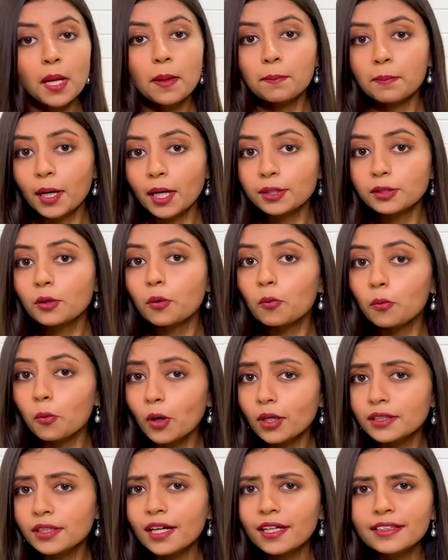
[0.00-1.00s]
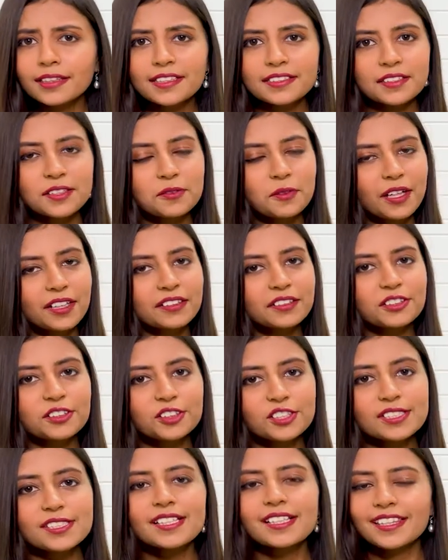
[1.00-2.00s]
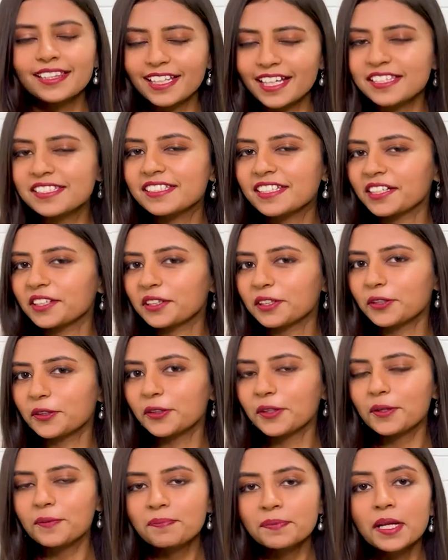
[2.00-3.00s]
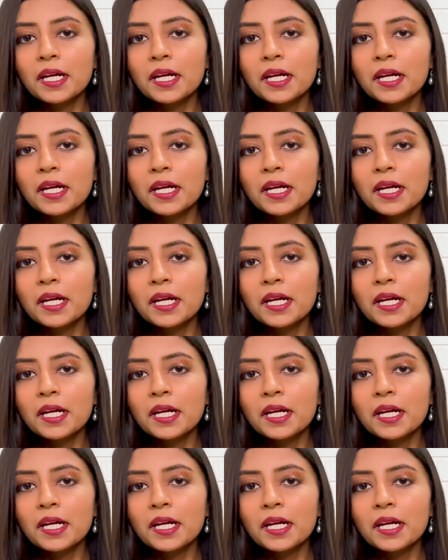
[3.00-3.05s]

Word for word: But what are these advantages? Let's take a look.